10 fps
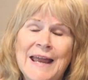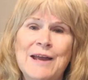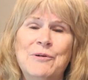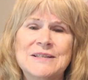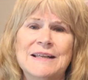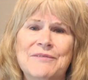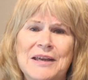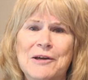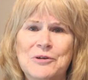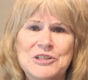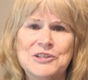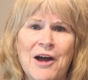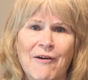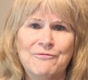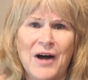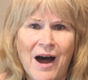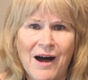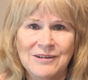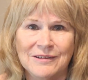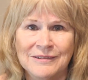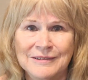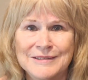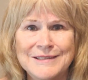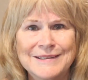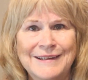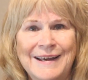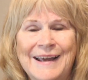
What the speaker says: He was living in Wichita Falls.